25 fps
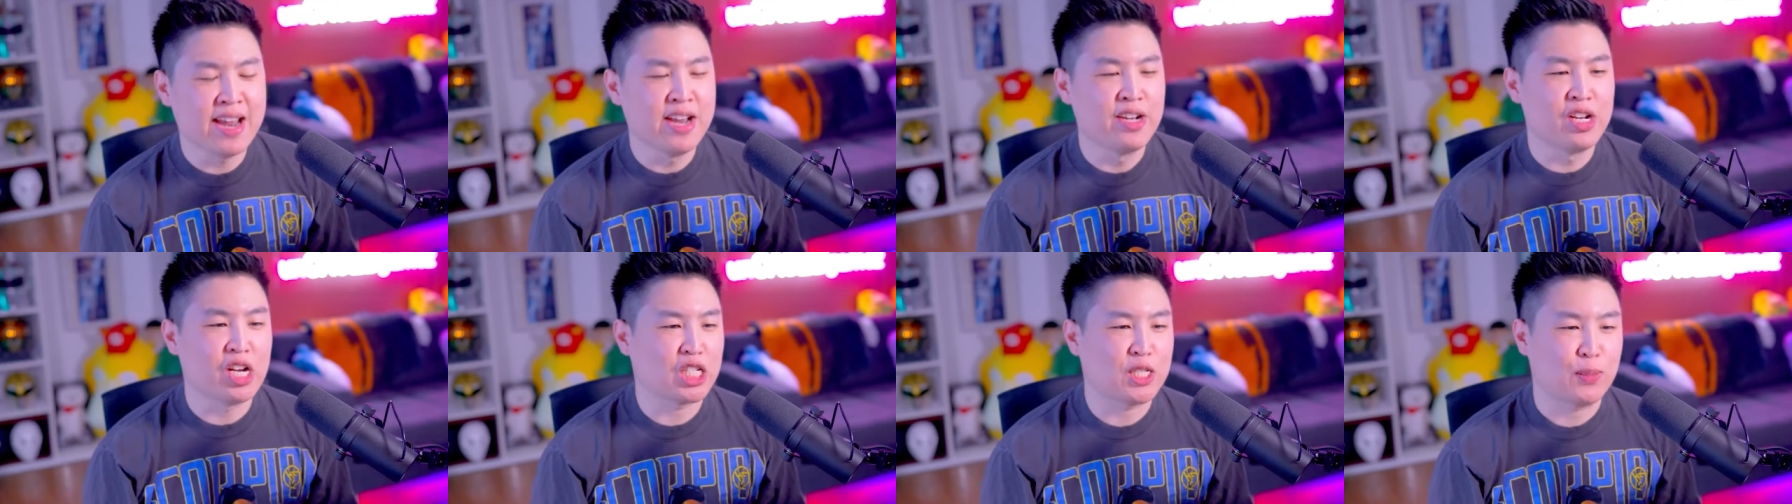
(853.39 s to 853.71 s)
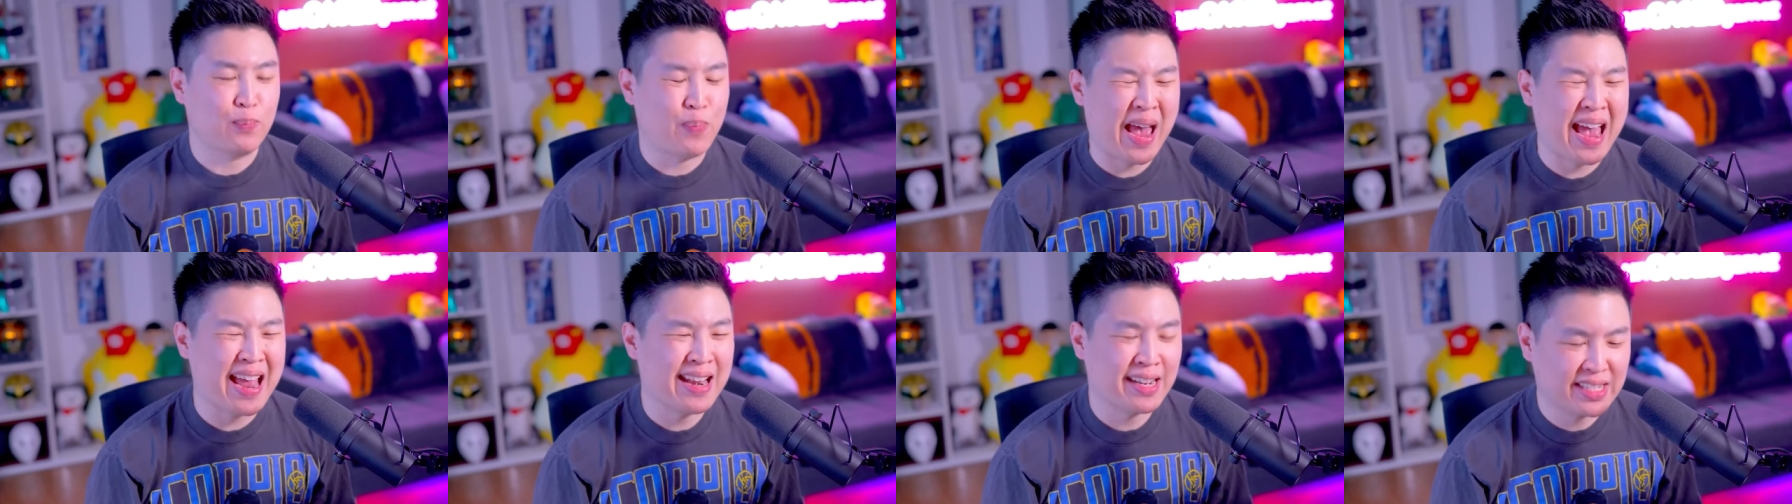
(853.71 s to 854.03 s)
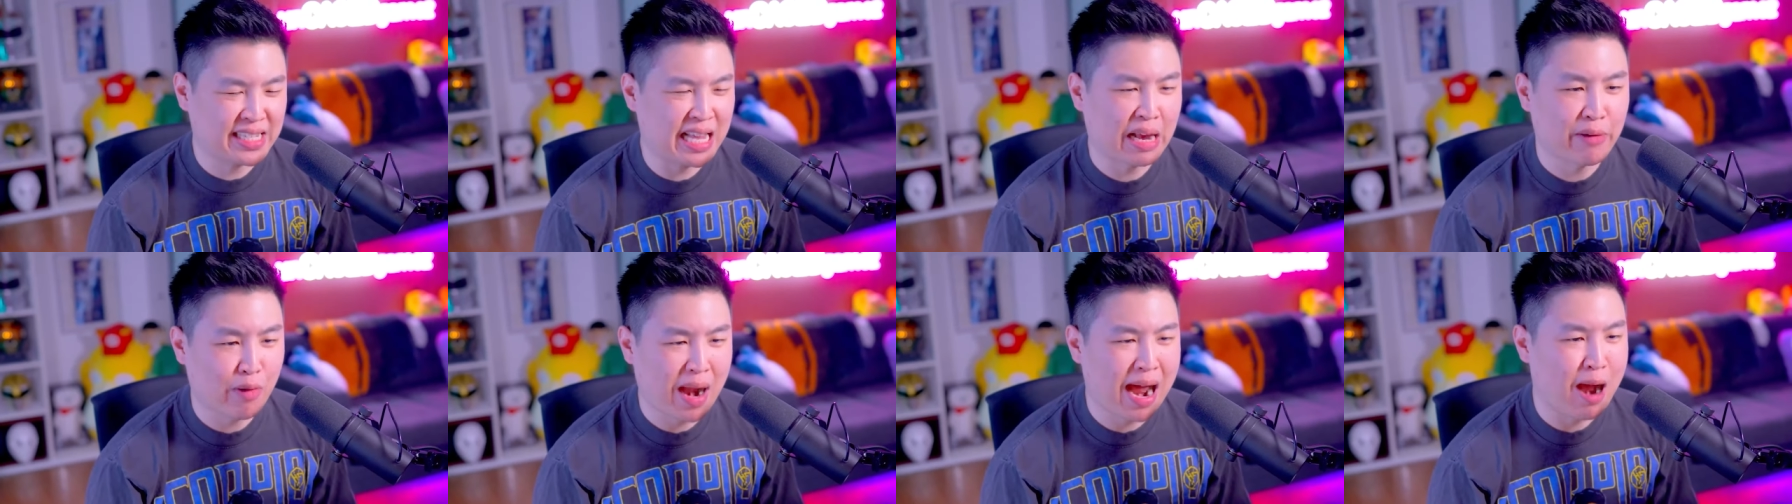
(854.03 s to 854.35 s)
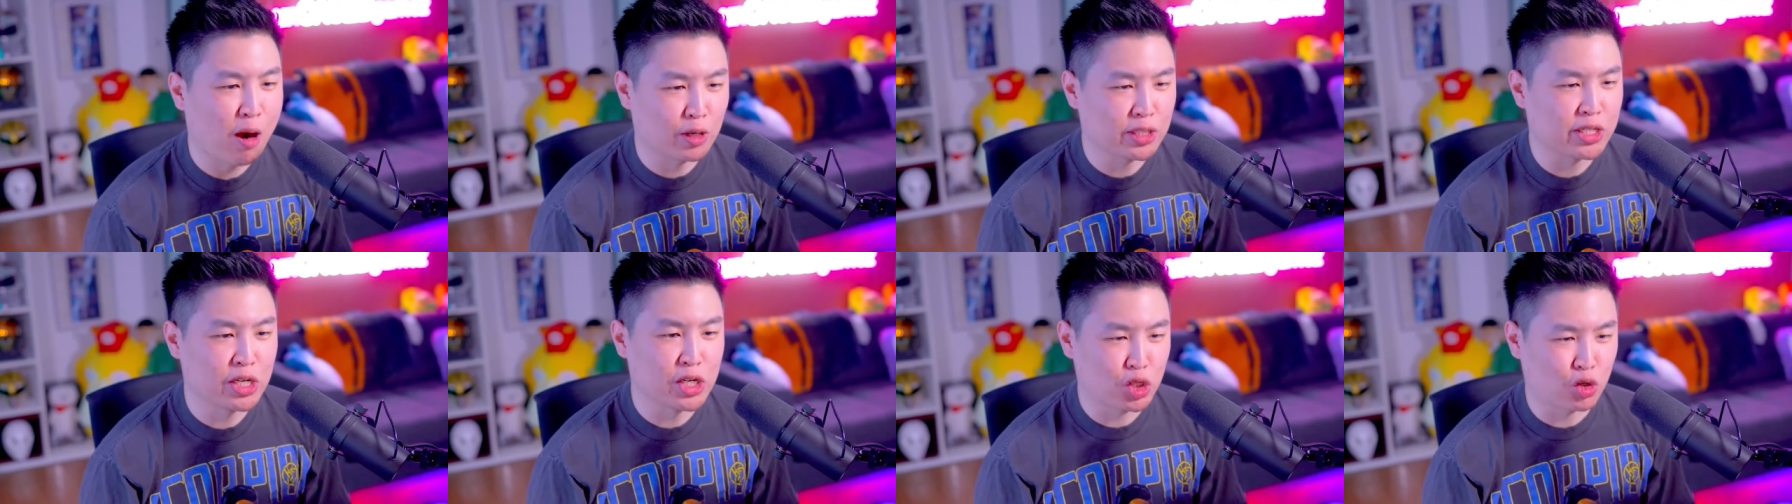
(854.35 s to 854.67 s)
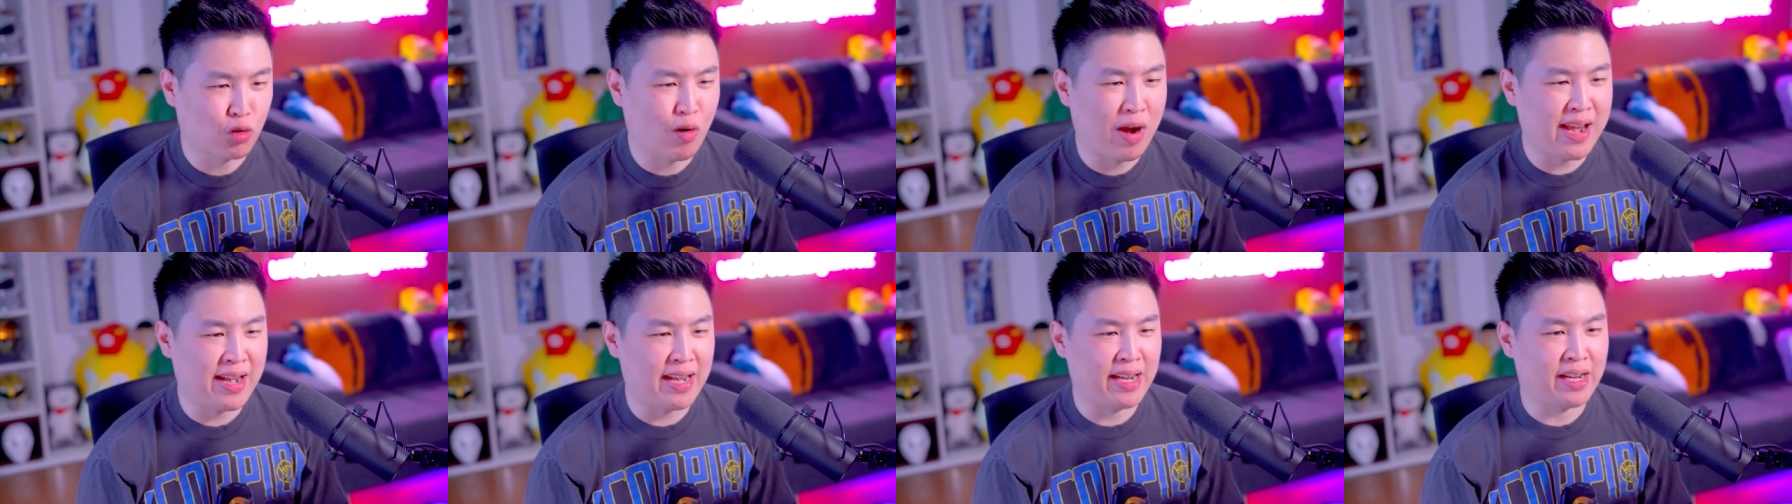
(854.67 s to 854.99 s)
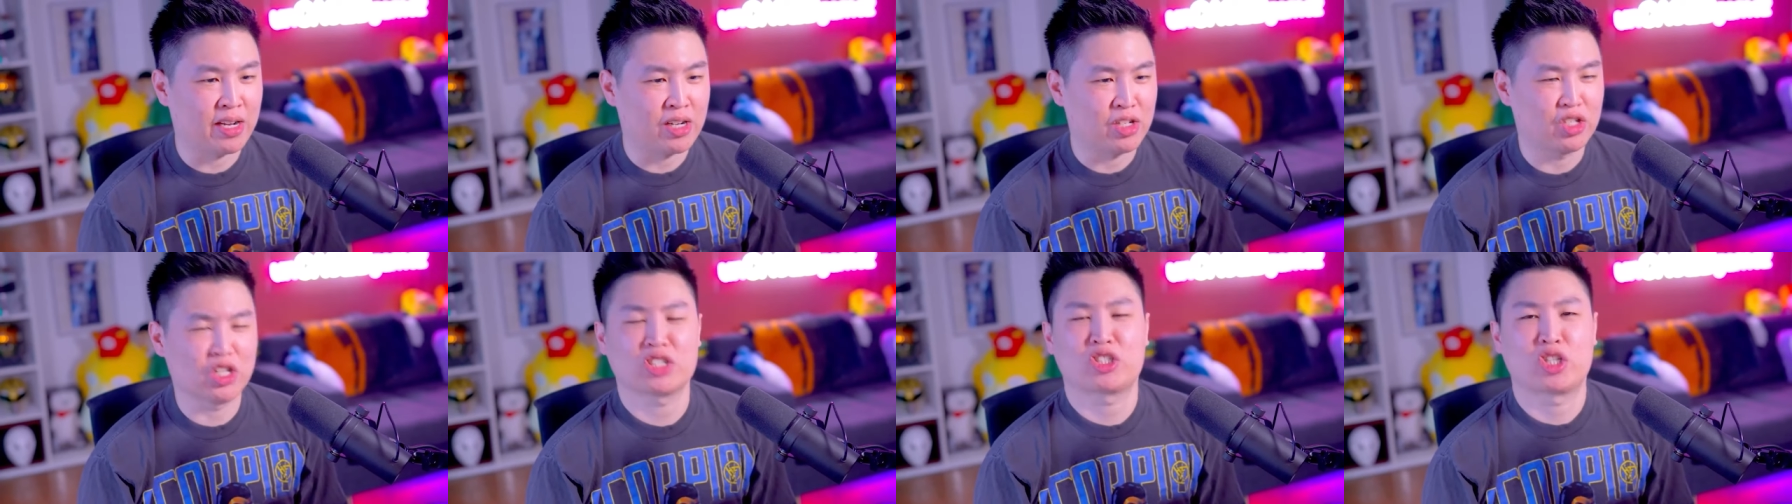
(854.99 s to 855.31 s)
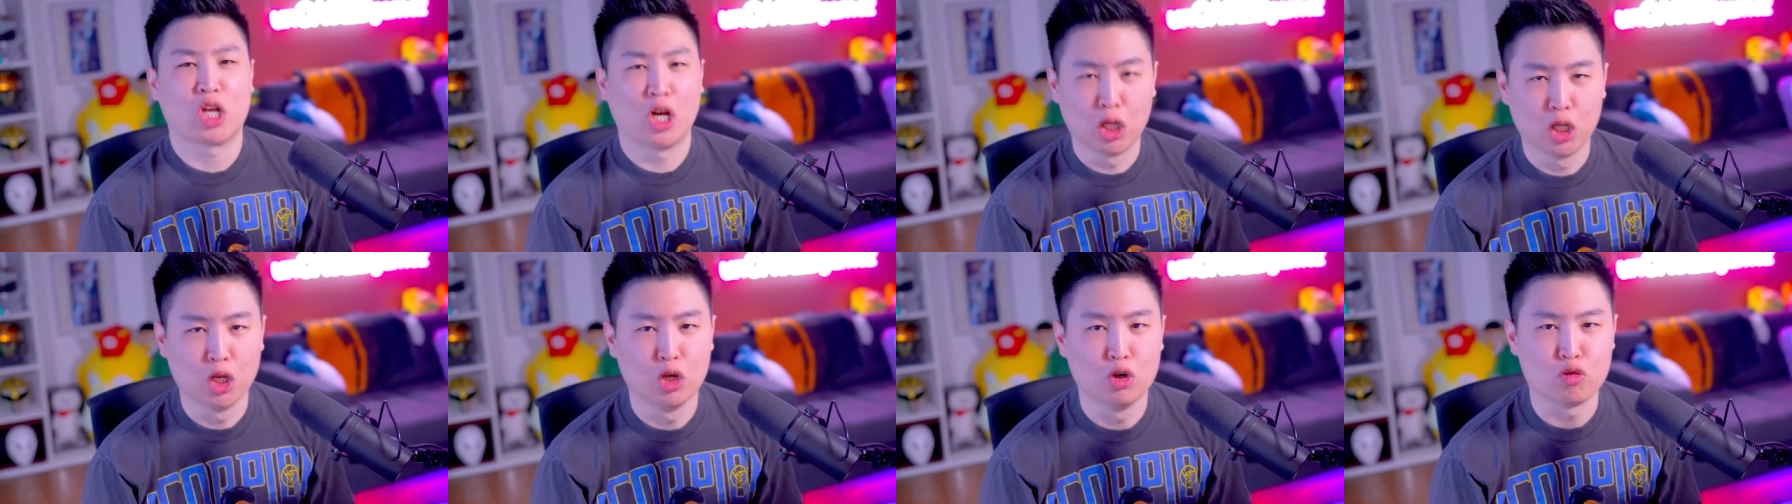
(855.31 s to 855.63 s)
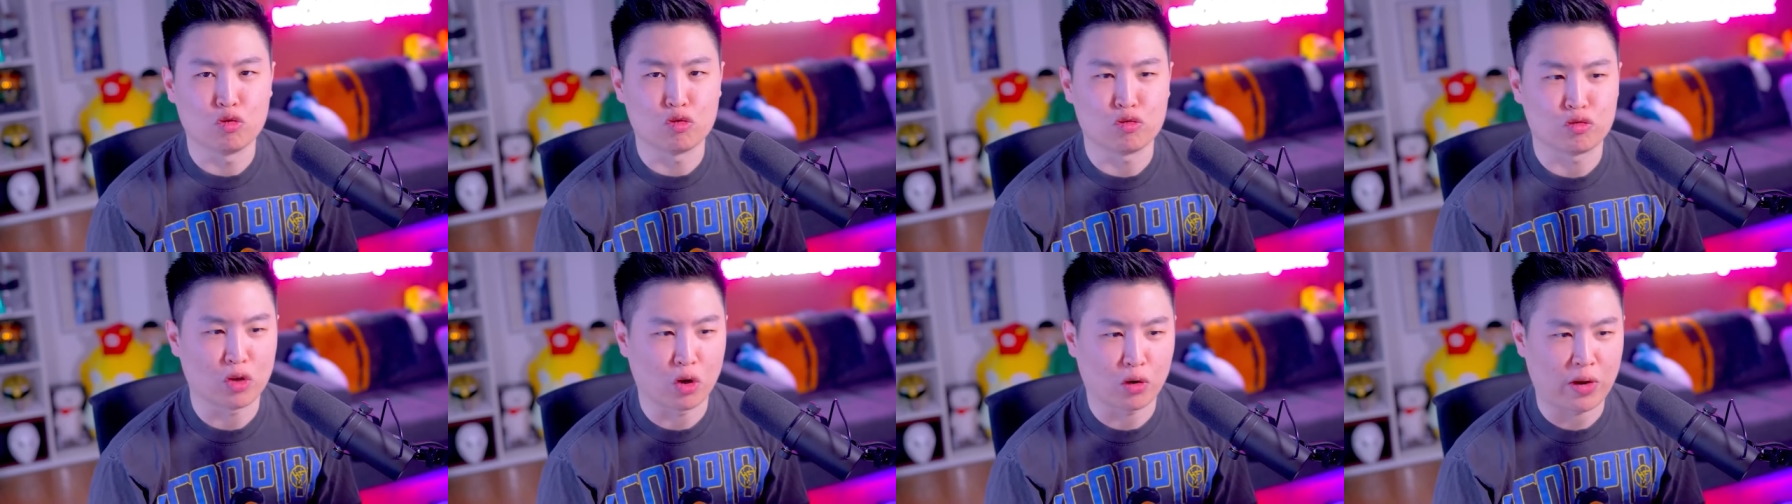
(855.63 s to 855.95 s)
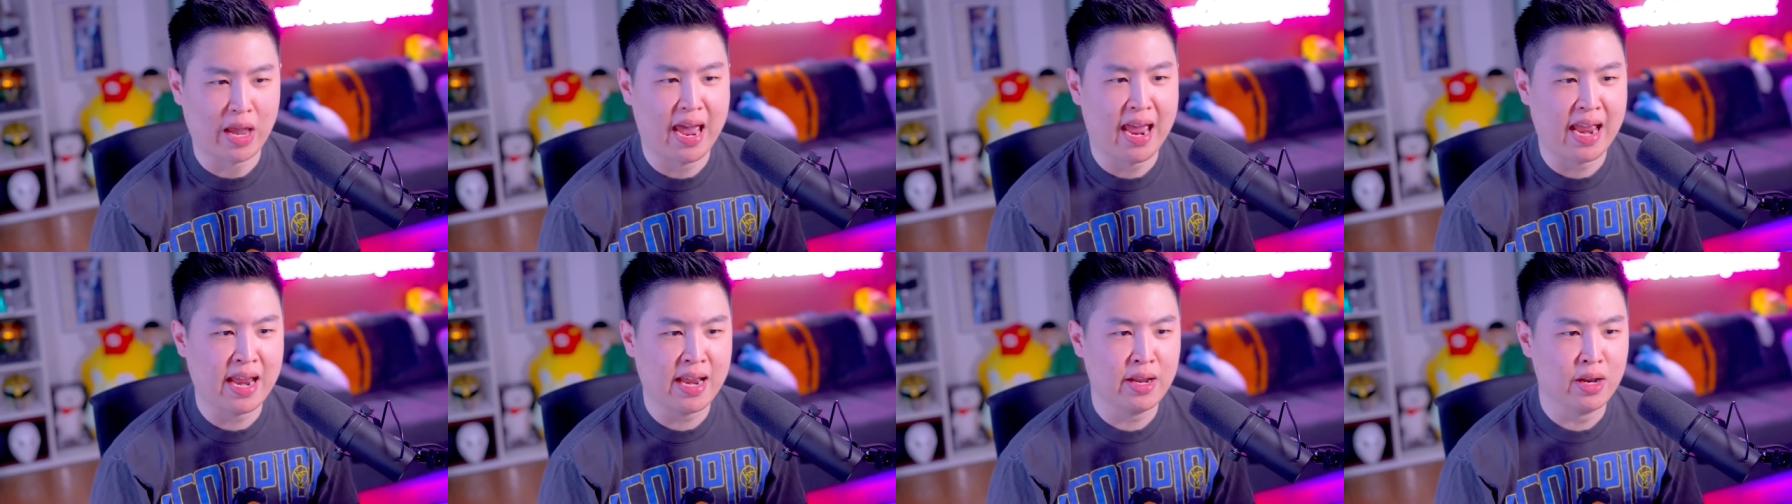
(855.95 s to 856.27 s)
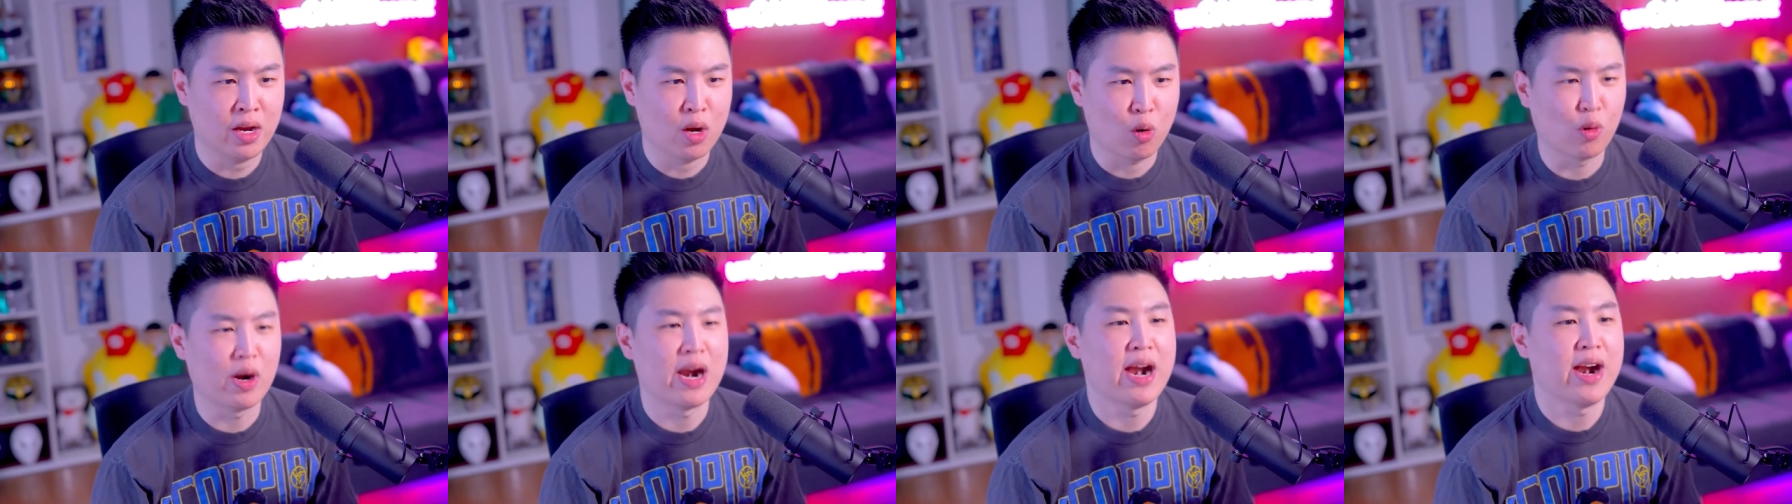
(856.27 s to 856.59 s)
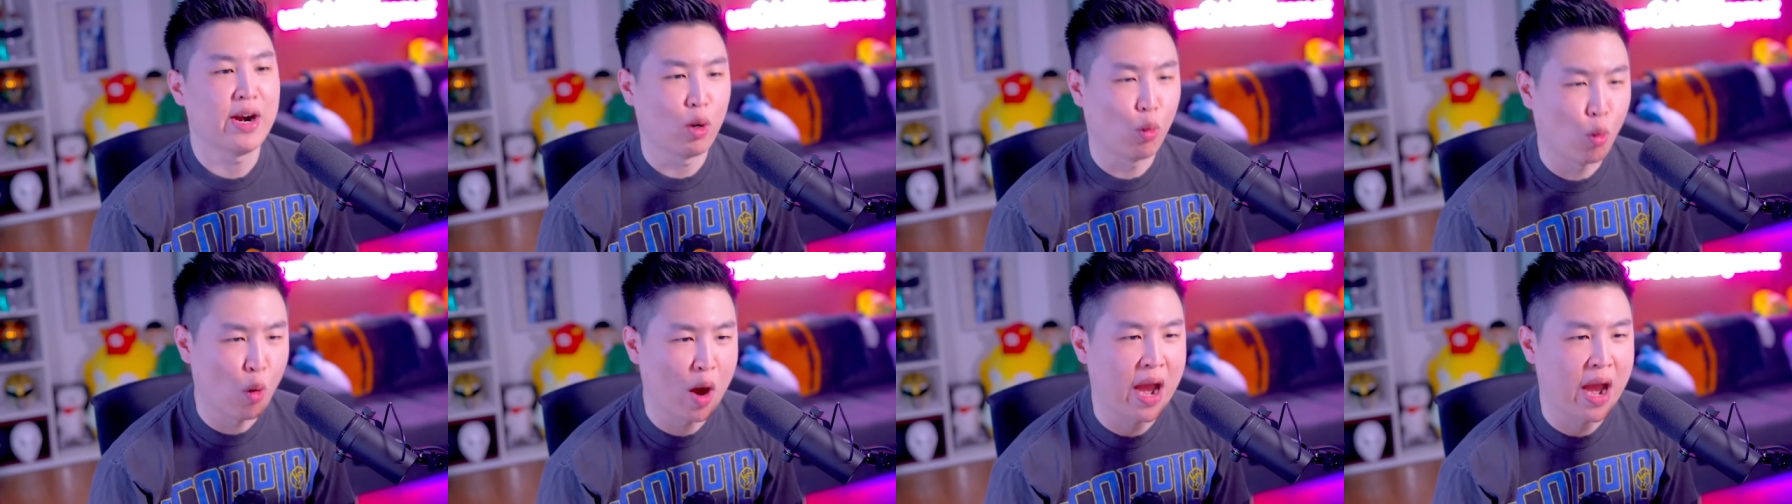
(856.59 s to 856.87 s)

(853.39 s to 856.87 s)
didn't just spend several hours in training just to lose, okay? We're here to